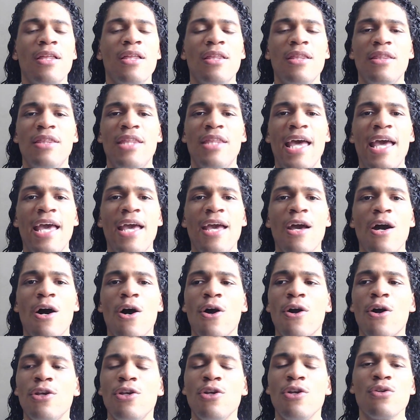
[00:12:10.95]
they
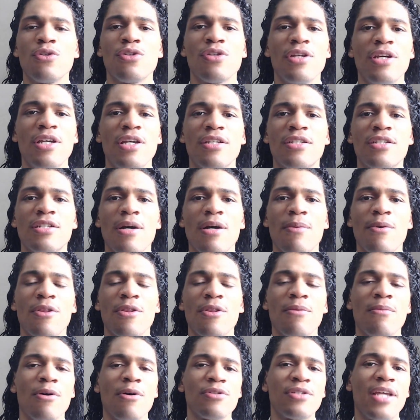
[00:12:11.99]
are usually some of the
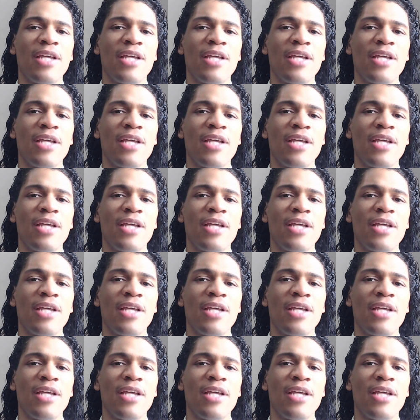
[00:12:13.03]
most